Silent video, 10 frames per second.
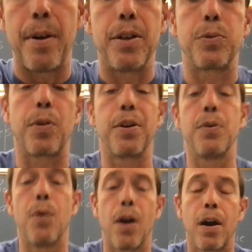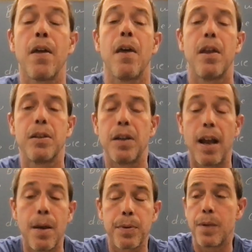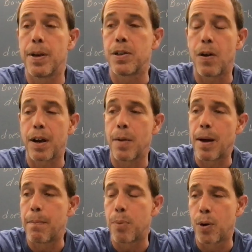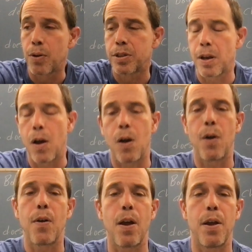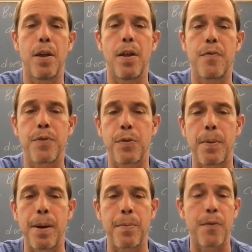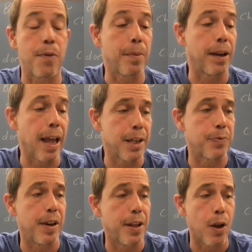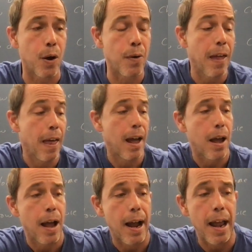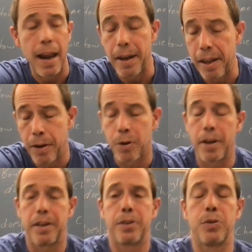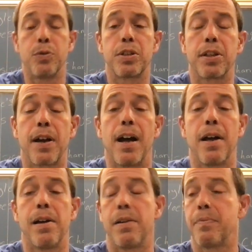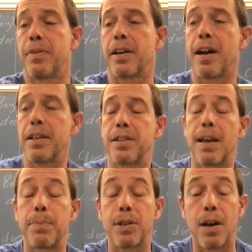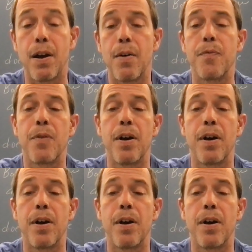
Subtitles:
it is where you are. Today I'm going to be talking about Boyle's Law. If you remember from the last video, I had introduced the concepts of